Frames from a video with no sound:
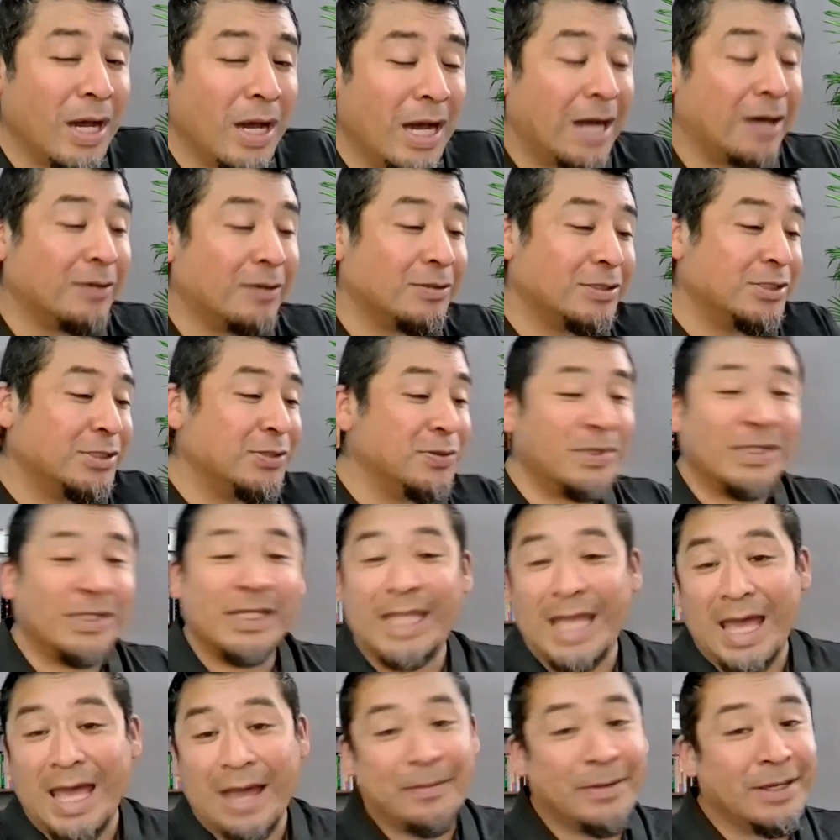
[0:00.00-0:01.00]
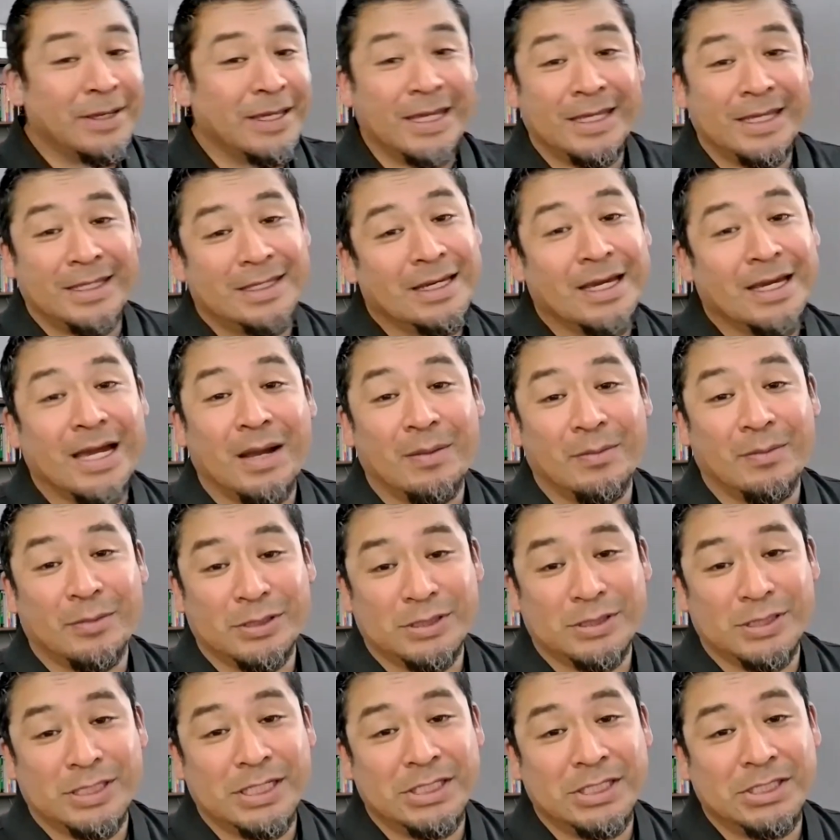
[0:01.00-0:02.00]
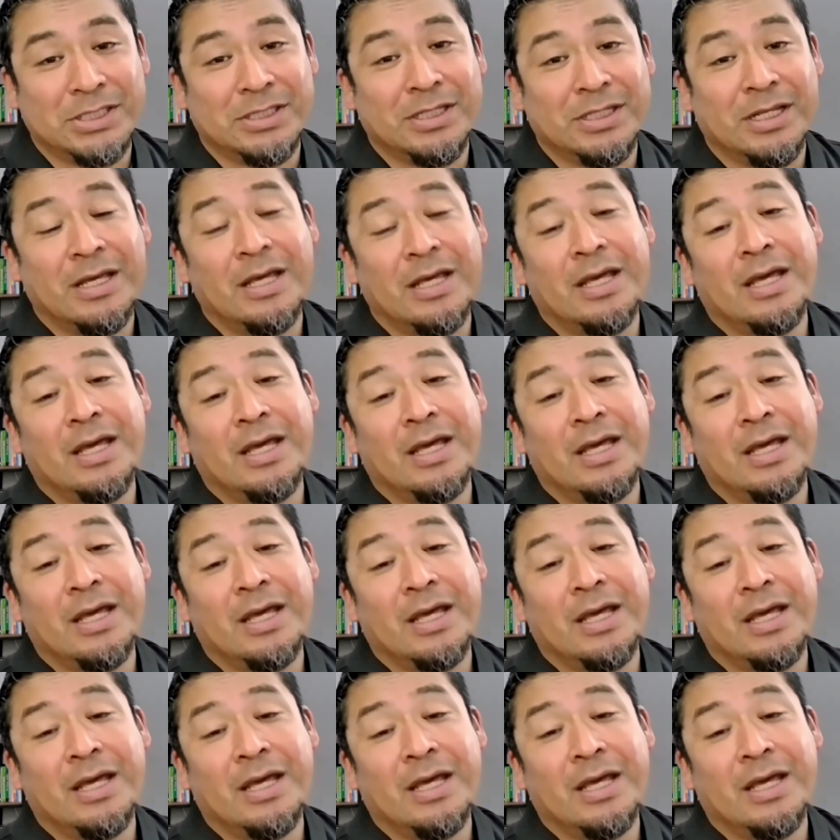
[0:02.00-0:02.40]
how to navigate the conversation,